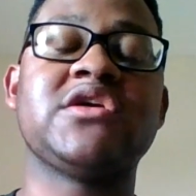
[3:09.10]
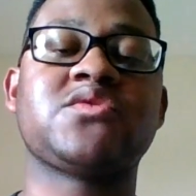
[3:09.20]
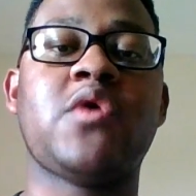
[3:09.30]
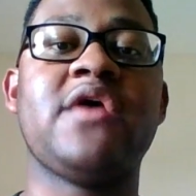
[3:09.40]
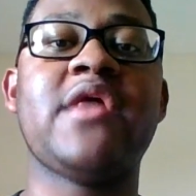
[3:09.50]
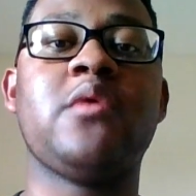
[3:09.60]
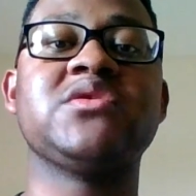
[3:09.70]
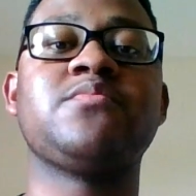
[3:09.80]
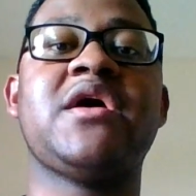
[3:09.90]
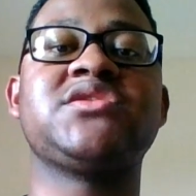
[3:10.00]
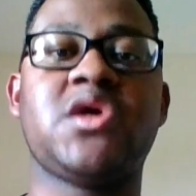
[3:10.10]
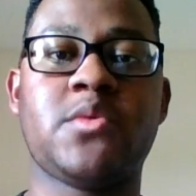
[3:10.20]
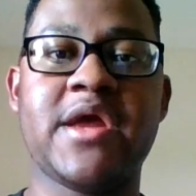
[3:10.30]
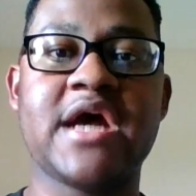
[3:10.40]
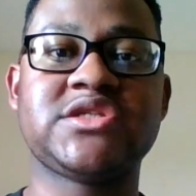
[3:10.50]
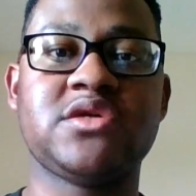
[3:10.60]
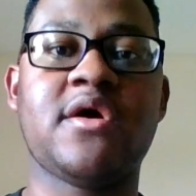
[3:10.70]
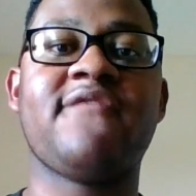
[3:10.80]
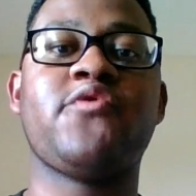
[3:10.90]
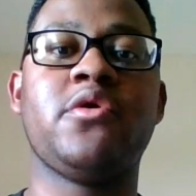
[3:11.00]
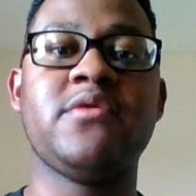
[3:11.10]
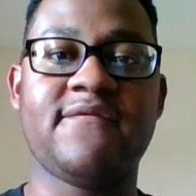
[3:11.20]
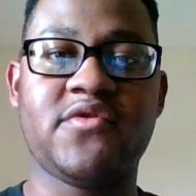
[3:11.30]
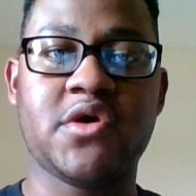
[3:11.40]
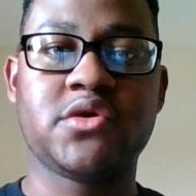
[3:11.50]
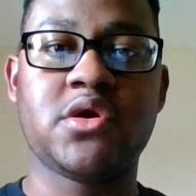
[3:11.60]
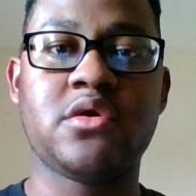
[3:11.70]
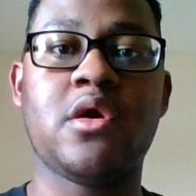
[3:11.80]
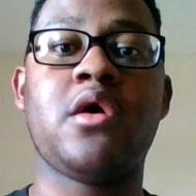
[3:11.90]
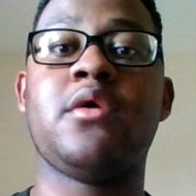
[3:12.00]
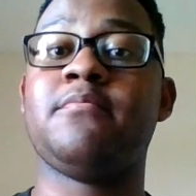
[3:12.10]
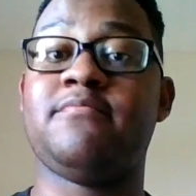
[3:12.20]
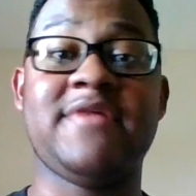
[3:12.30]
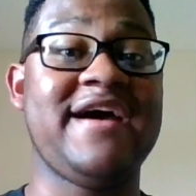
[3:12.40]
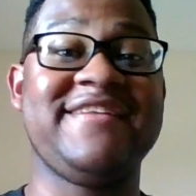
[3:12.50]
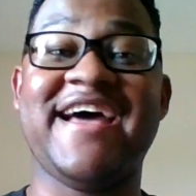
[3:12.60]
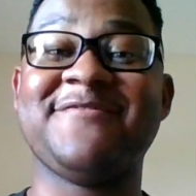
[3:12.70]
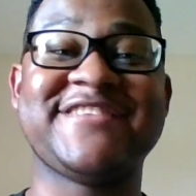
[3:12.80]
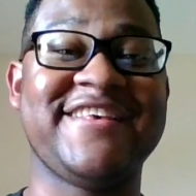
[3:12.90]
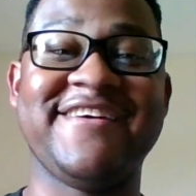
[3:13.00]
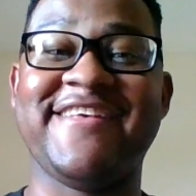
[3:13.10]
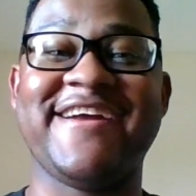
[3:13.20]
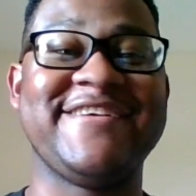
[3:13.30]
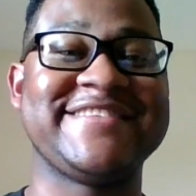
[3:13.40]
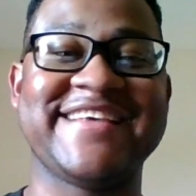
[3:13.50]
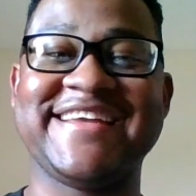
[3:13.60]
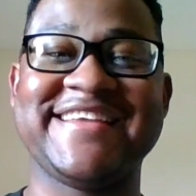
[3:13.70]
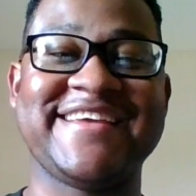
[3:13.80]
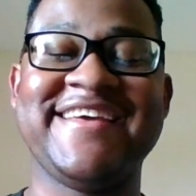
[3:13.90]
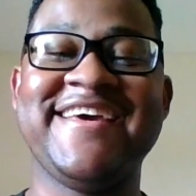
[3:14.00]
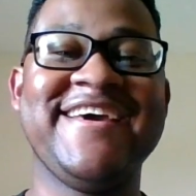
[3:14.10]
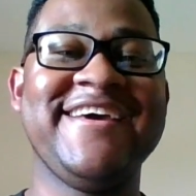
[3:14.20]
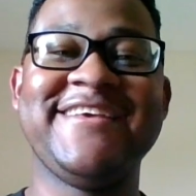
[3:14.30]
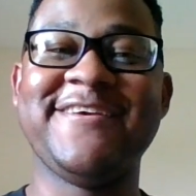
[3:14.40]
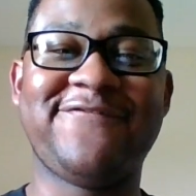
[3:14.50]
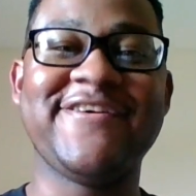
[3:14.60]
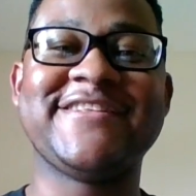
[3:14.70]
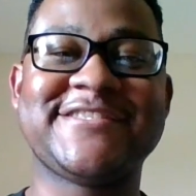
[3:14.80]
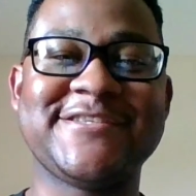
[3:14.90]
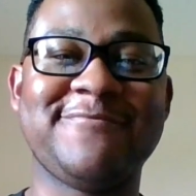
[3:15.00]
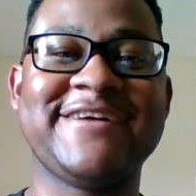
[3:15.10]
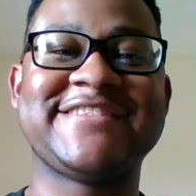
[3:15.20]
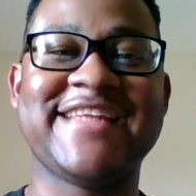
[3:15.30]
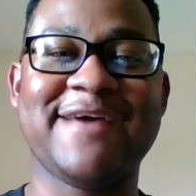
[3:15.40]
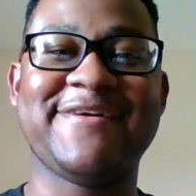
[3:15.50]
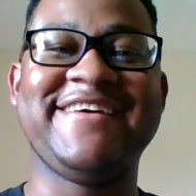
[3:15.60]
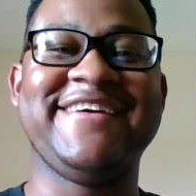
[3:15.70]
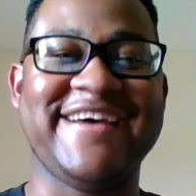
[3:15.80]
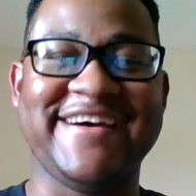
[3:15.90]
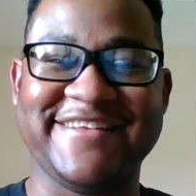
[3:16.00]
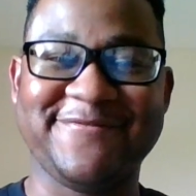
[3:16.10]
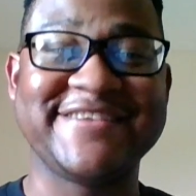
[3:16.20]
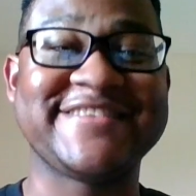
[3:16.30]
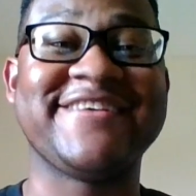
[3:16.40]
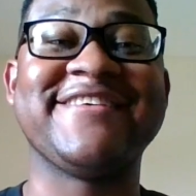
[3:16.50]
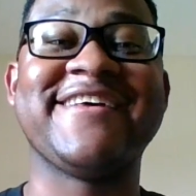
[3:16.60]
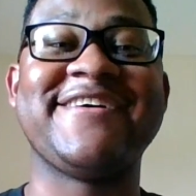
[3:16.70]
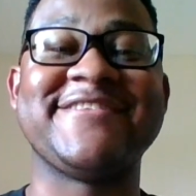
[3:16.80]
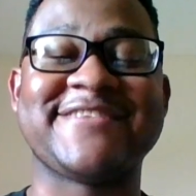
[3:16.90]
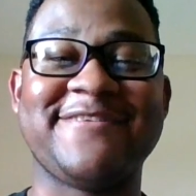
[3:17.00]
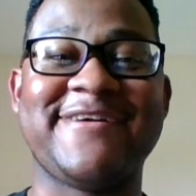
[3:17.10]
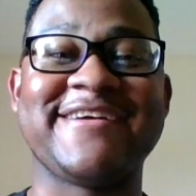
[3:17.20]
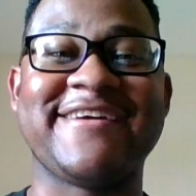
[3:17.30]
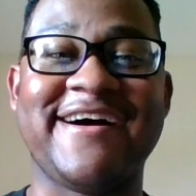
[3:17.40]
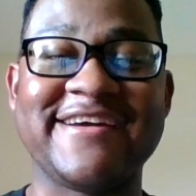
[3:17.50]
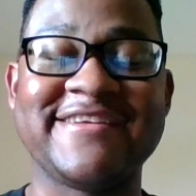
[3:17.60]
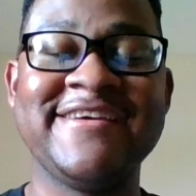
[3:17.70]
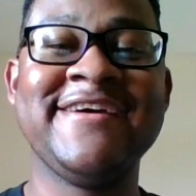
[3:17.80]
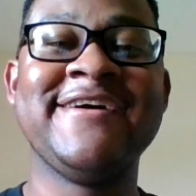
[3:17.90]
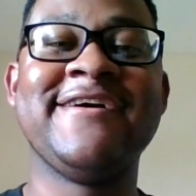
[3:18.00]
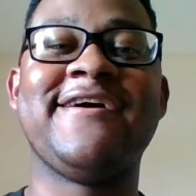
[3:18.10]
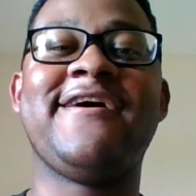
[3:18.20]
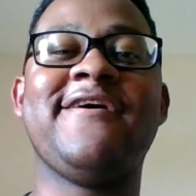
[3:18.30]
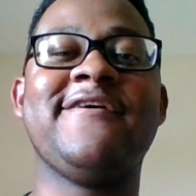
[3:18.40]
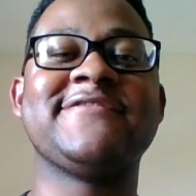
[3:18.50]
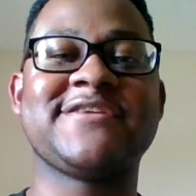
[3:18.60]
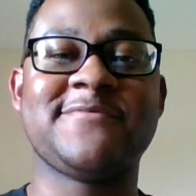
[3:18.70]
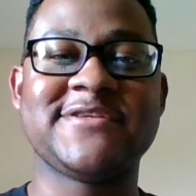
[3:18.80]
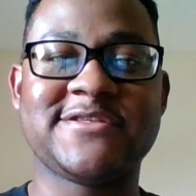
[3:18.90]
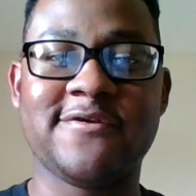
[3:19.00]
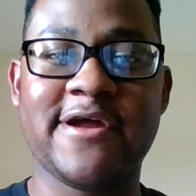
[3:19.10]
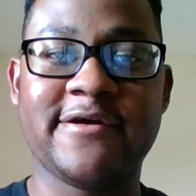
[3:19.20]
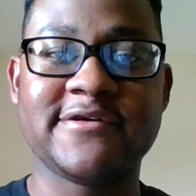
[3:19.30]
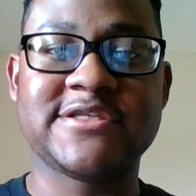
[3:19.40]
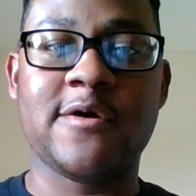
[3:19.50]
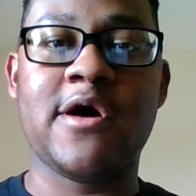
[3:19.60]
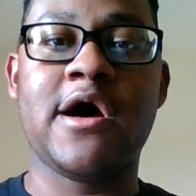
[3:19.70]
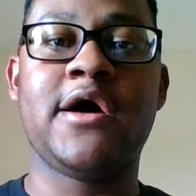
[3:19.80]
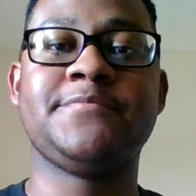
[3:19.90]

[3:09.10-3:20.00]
it, Hawk Squad. That was my cherry reaction of Thor, Love, and Thunder. That was a hilarious ending. You flipped too much, damn it. That was hilarious. Oh, my God. Oh, this is going to be so hilarious. So,